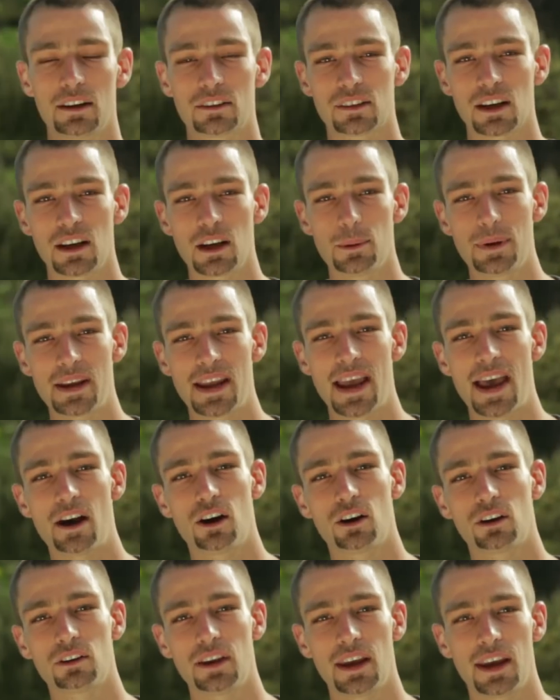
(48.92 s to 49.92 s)
It's gonna be
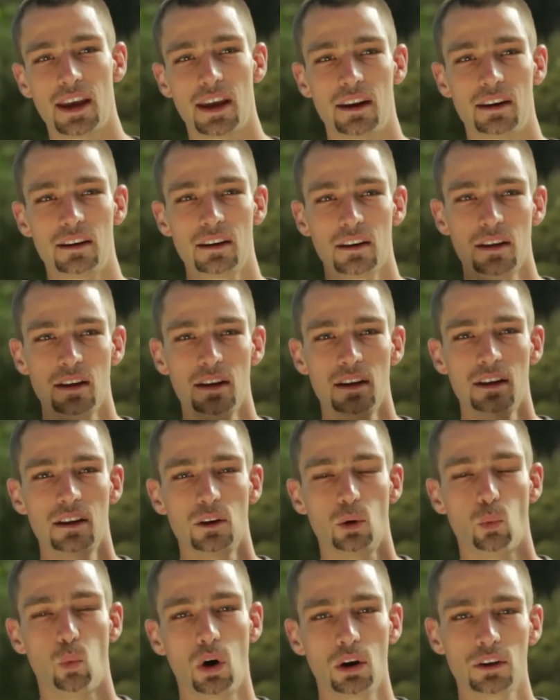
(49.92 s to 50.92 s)
held in
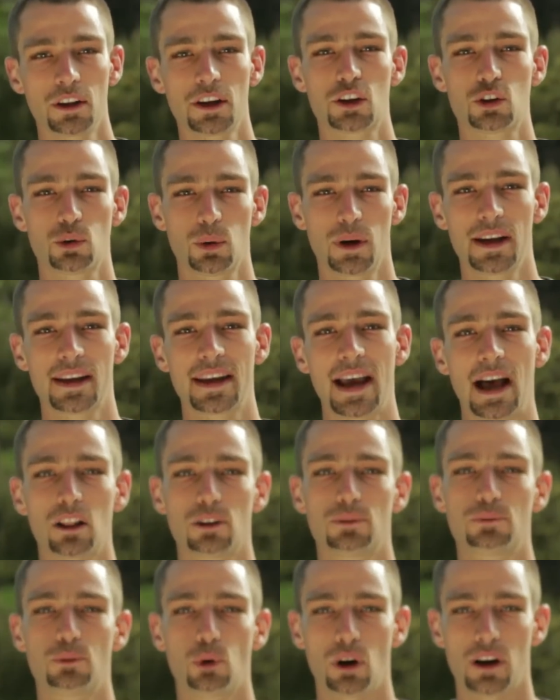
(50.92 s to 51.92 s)
Walnut Creek,
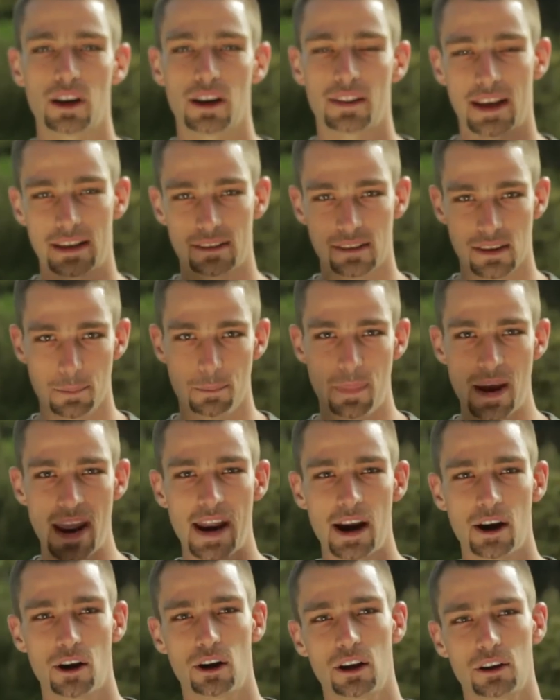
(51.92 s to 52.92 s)
California. That's the
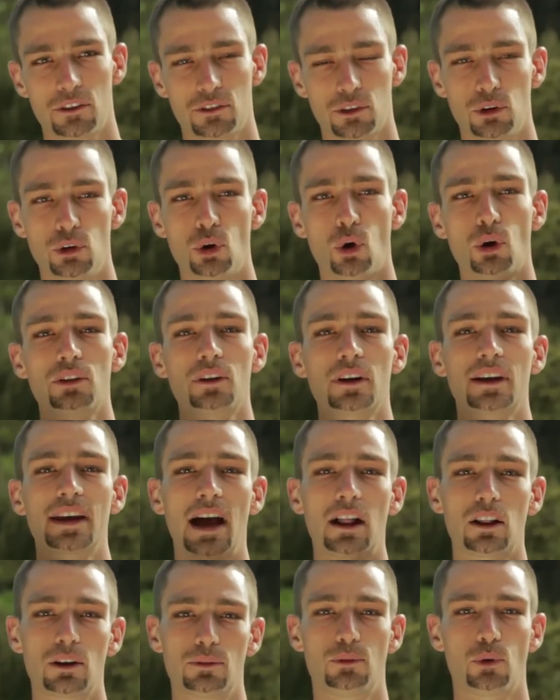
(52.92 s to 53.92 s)
Bay Area, so Northern
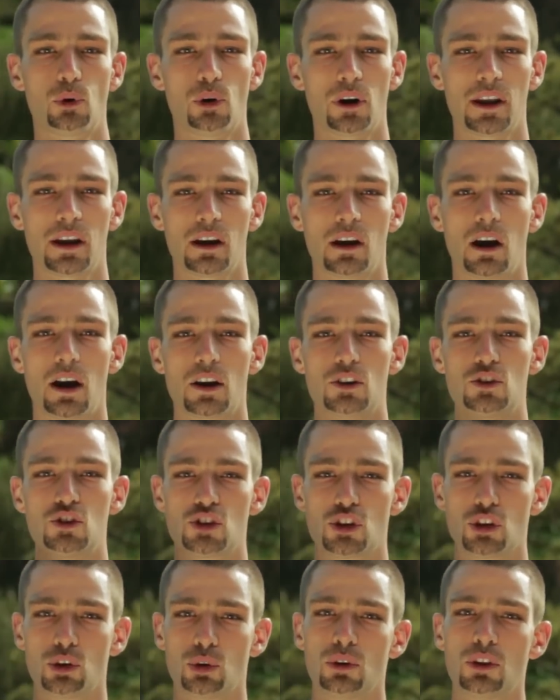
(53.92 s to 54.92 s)
California on
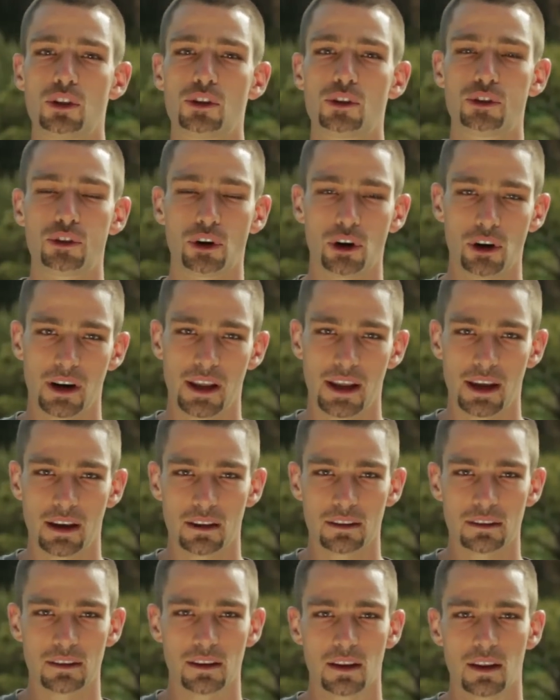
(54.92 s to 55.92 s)
June
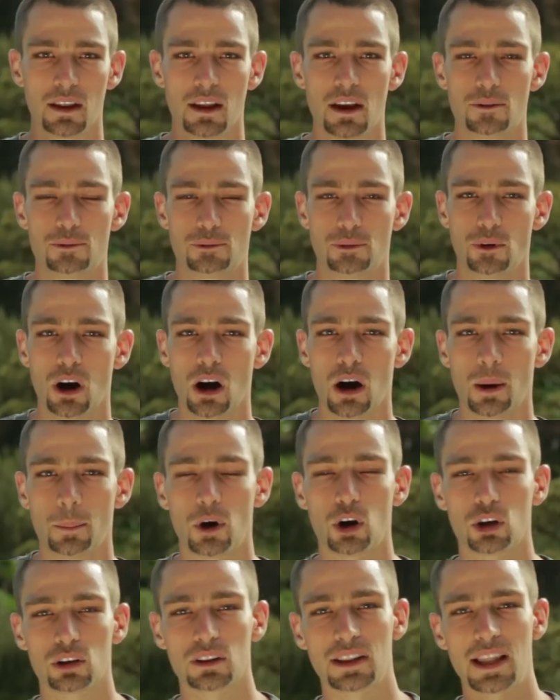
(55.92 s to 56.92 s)
30th from
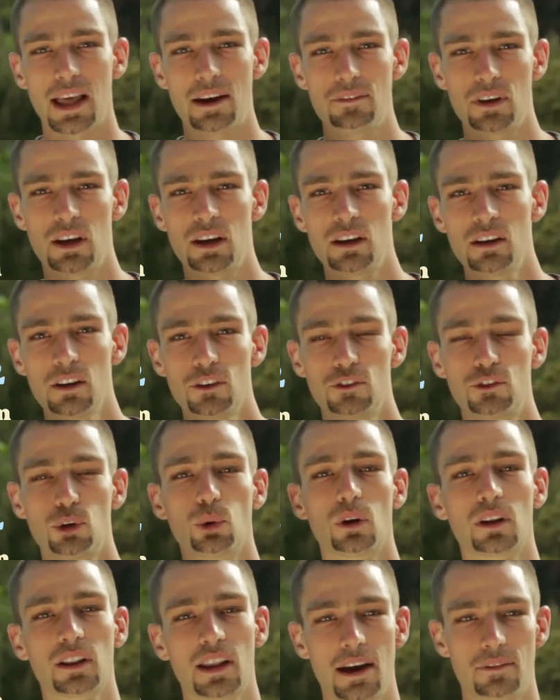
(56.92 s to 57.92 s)
11
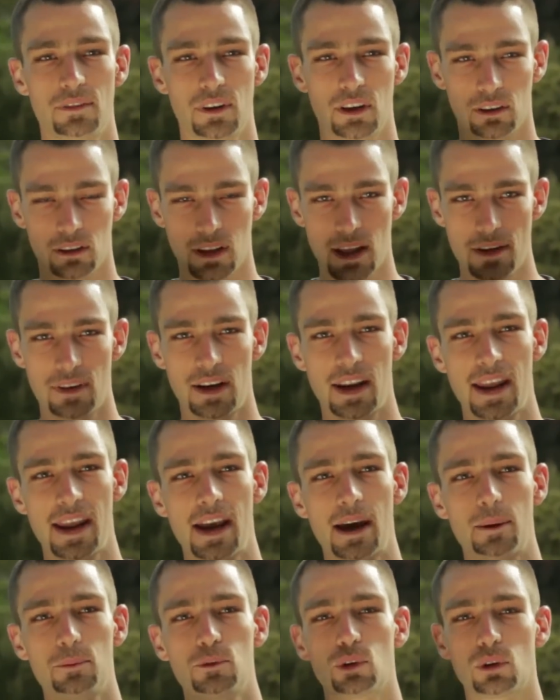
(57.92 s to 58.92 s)
to 11, 11
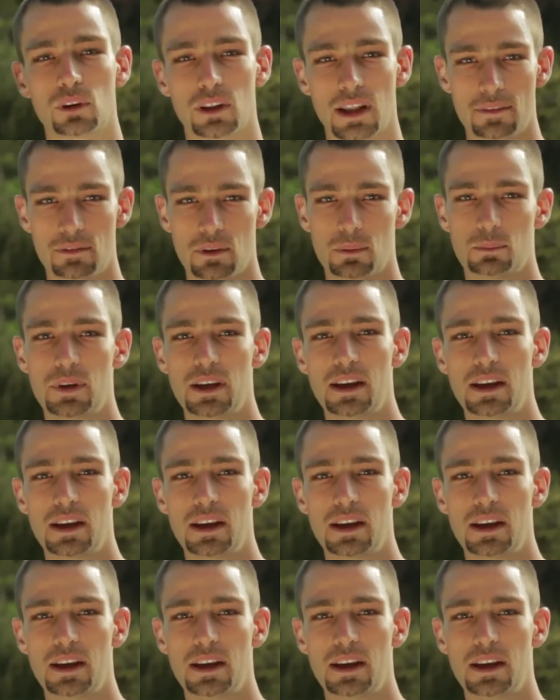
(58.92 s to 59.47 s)
a.m. to 11